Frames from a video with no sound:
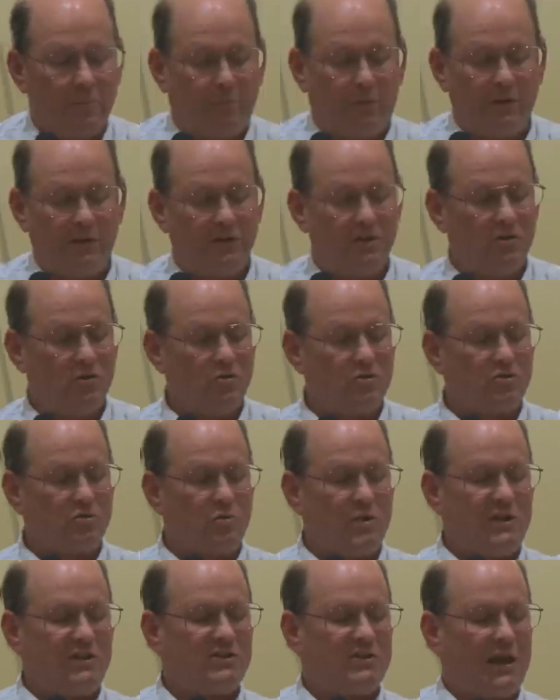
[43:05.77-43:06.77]
But news
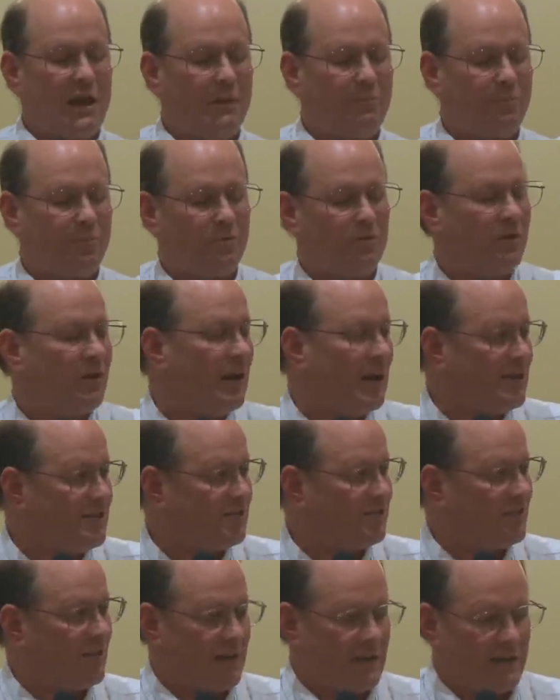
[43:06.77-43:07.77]
reached Emperor
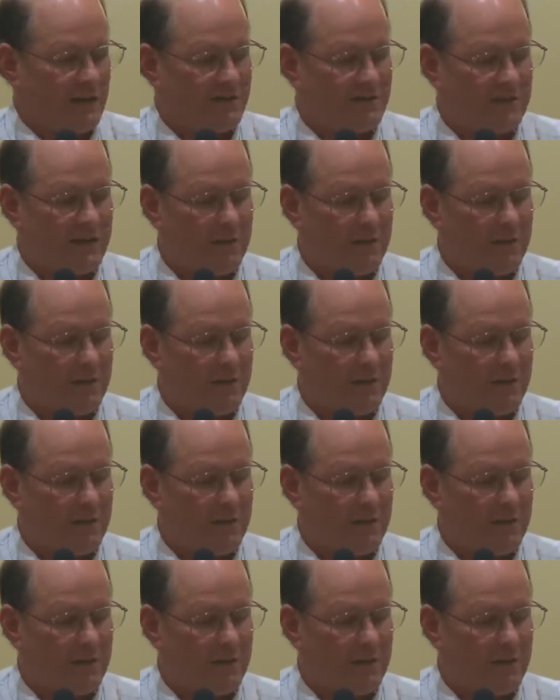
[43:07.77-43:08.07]
Licinius